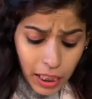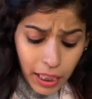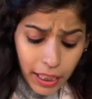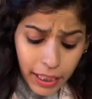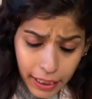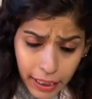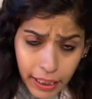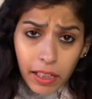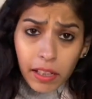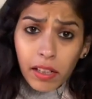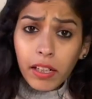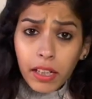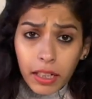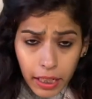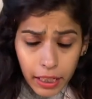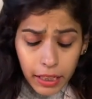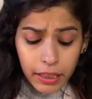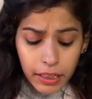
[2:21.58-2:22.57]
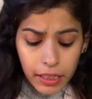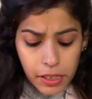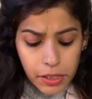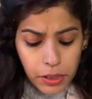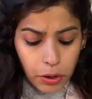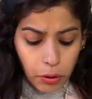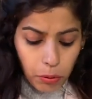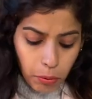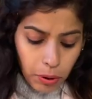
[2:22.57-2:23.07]
here in this
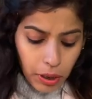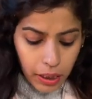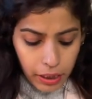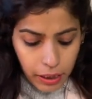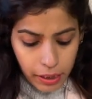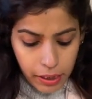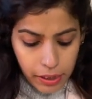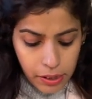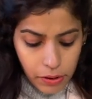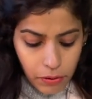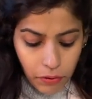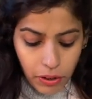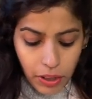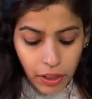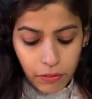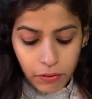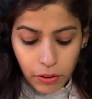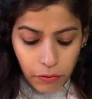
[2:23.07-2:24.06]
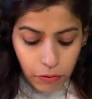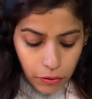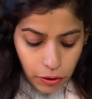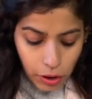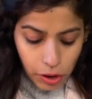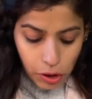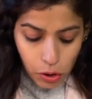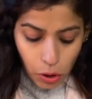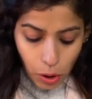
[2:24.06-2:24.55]
cue card list we have the
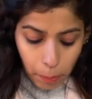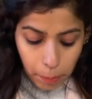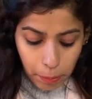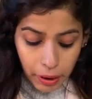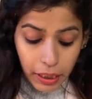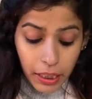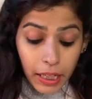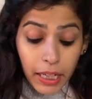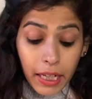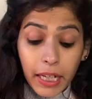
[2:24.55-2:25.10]
first topic,